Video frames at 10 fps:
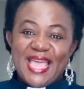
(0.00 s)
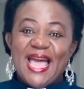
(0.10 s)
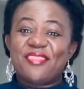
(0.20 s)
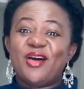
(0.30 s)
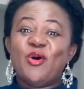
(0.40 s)

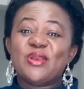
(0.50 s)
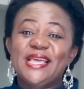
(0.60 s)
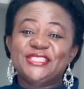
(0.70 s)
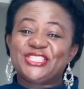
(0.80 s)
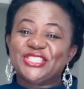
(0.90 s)
At the
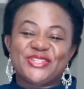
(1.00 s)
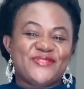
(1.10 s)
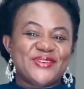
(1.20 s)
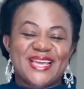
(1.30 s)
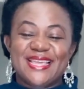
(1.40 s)
online church of
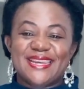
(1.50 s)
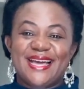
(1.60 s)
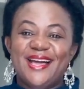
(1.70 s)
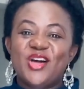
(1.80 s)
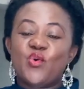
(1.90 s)
Uganda,